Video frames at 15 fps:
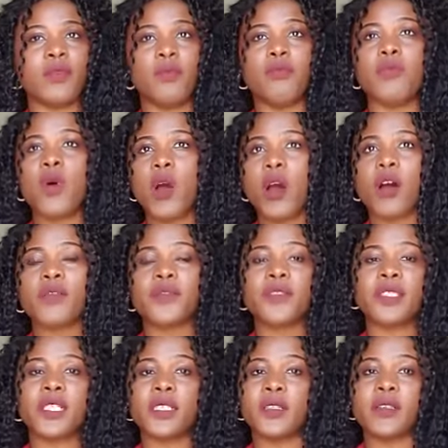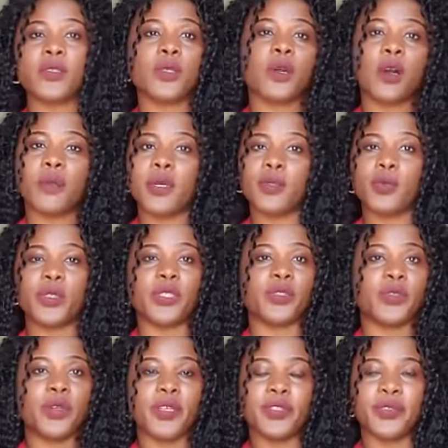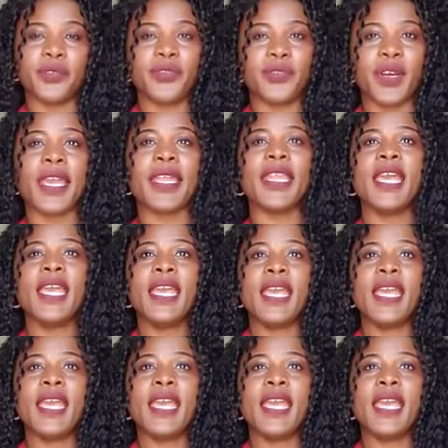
more often than not you come out with a treasure find.